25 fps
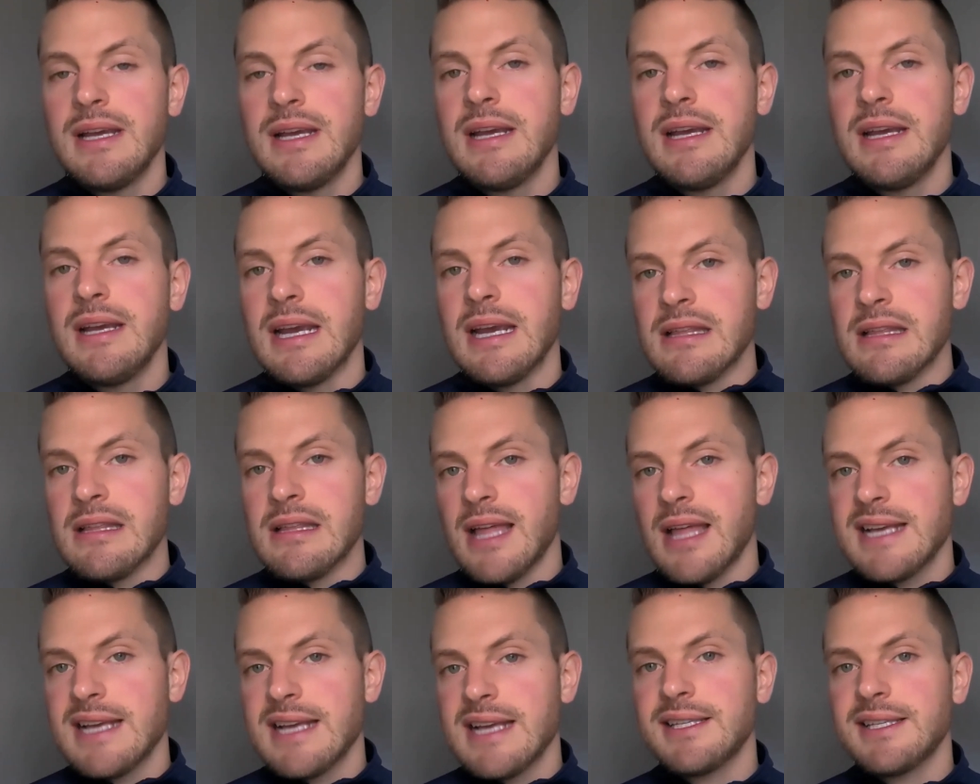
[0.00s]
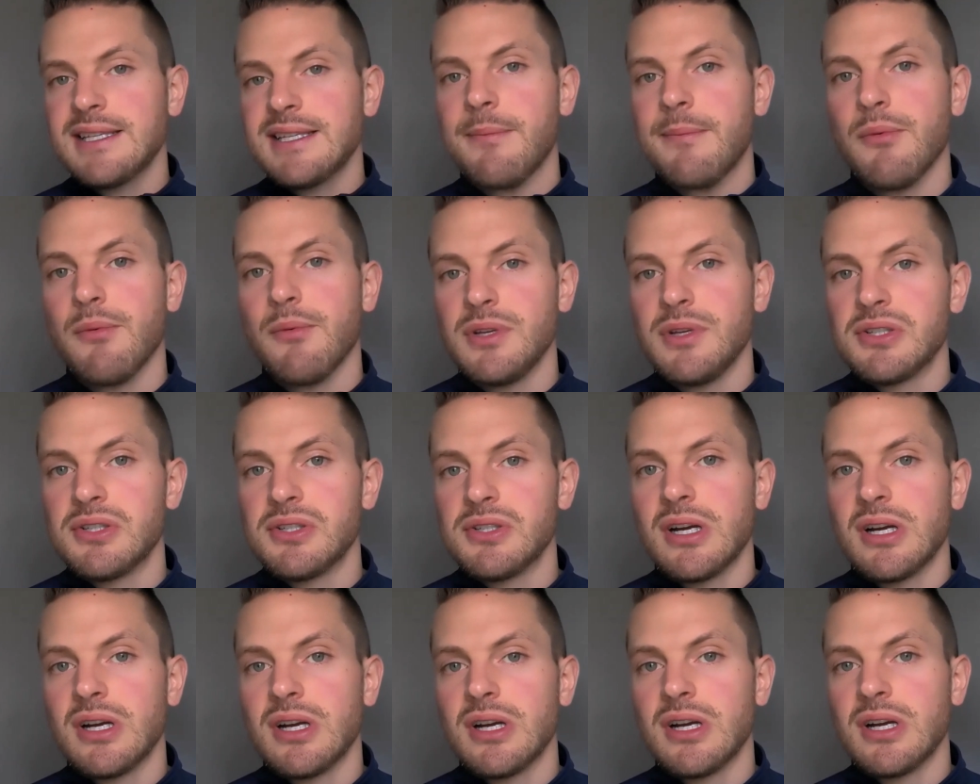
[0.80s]
In the last segment, we just
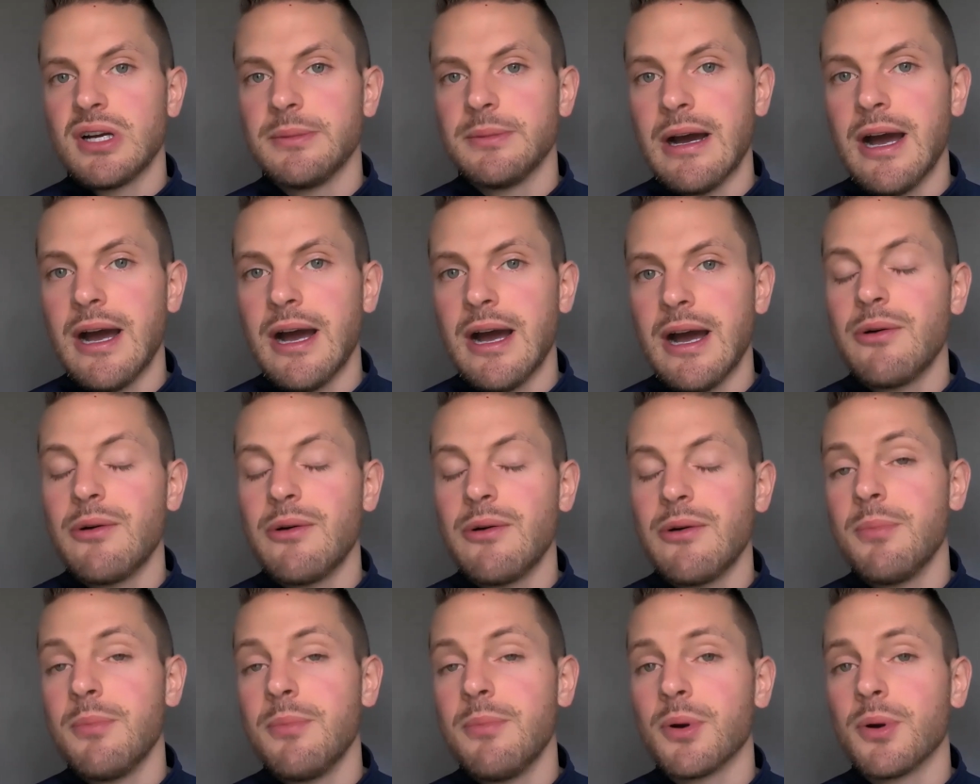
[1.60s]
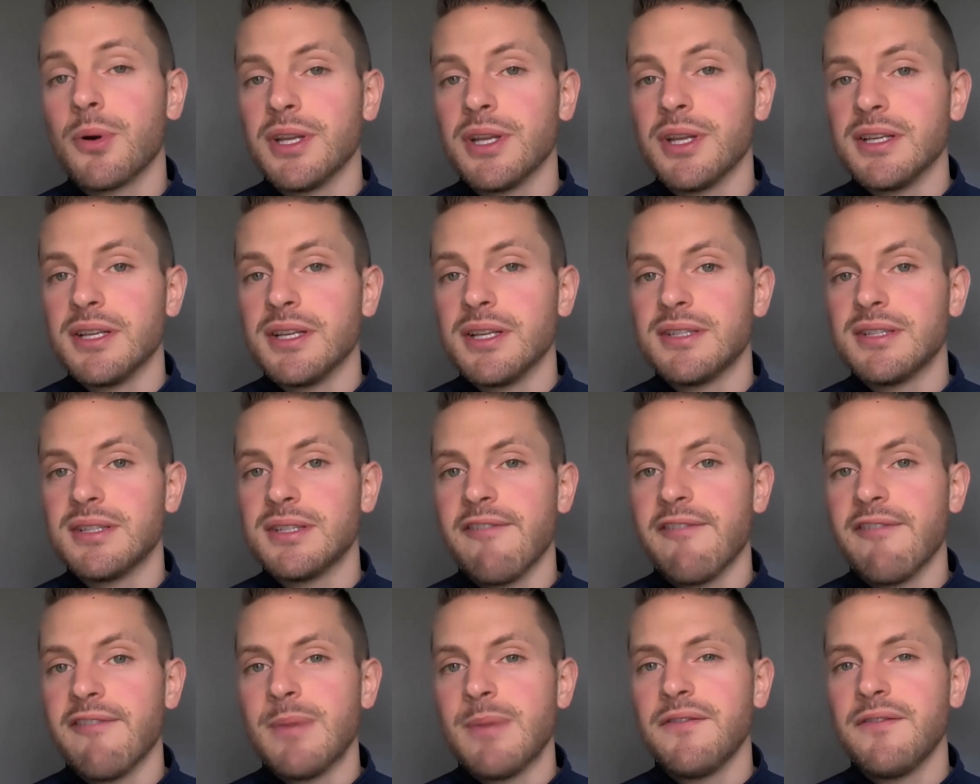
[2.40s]
talked about how important it is to have
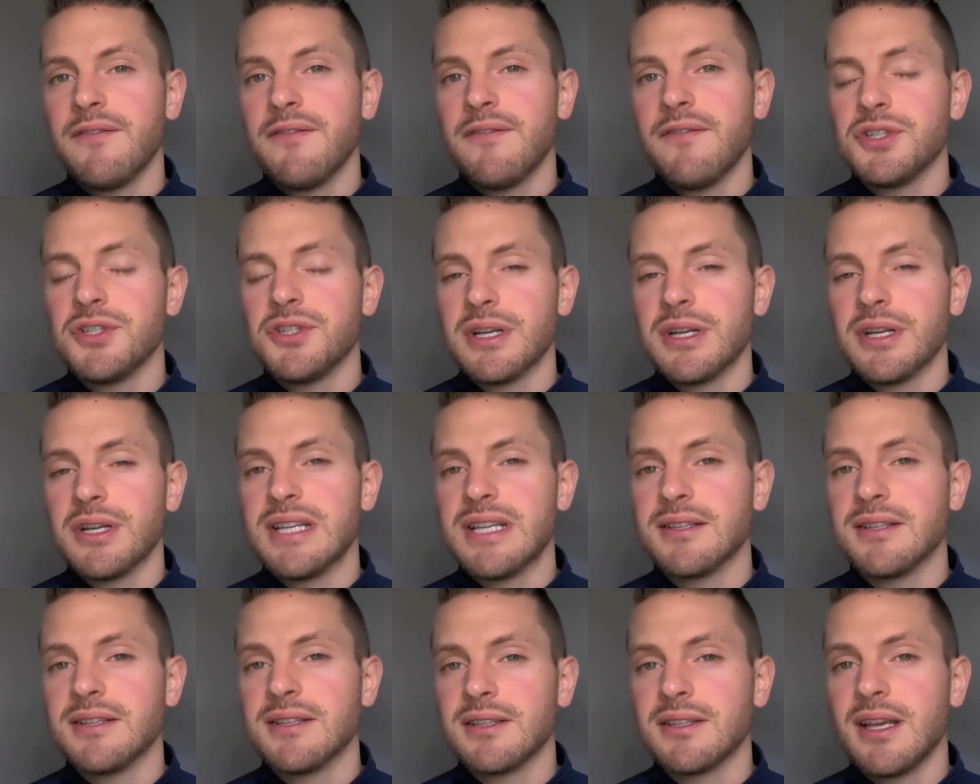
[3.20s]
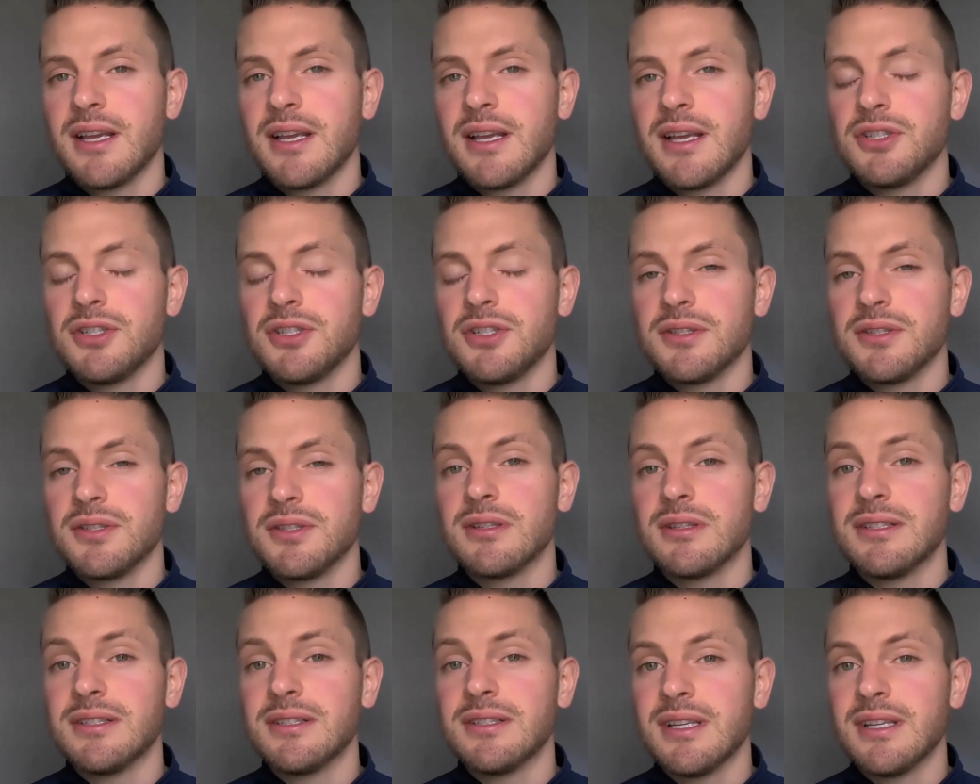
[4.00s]
beneficiary designations
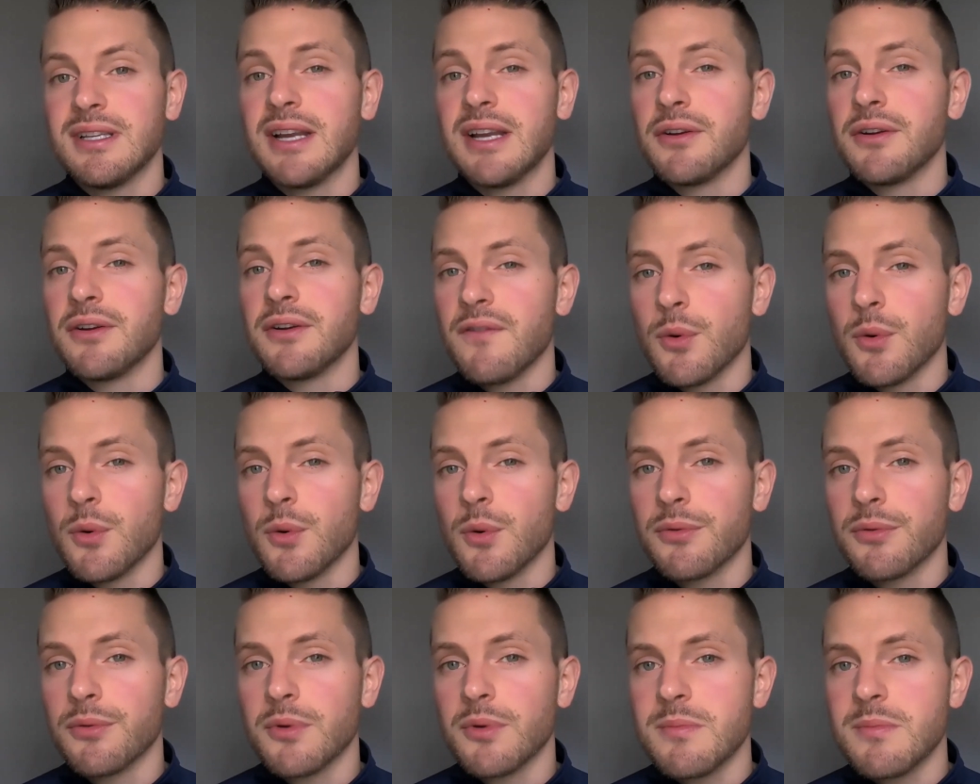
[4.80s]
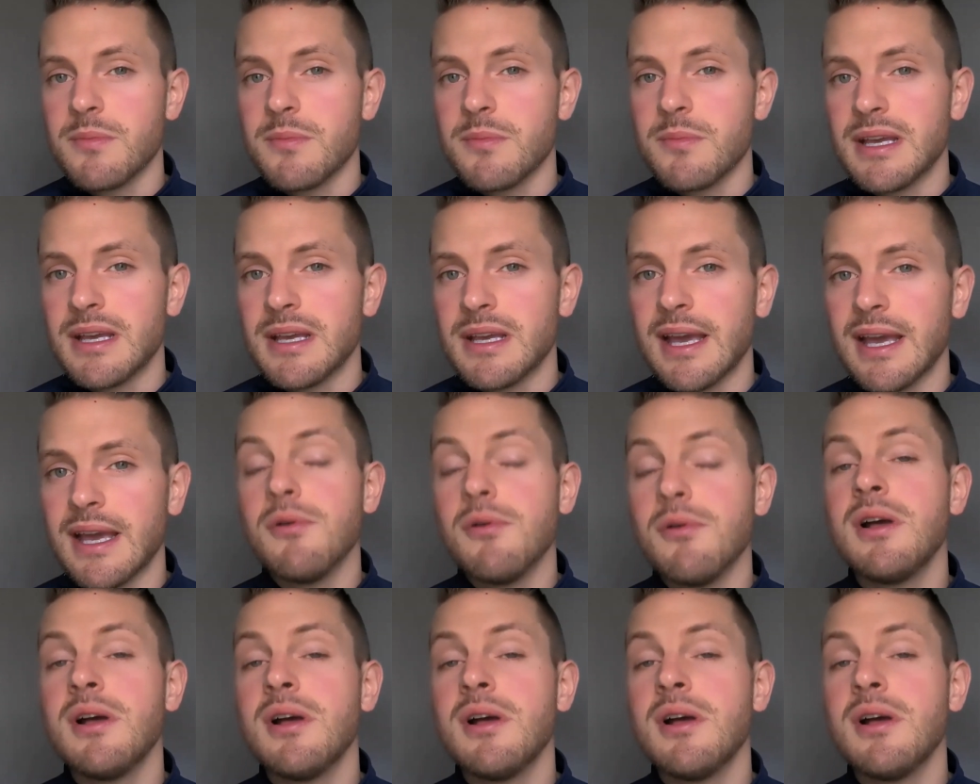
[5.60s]
listed on your 403B account.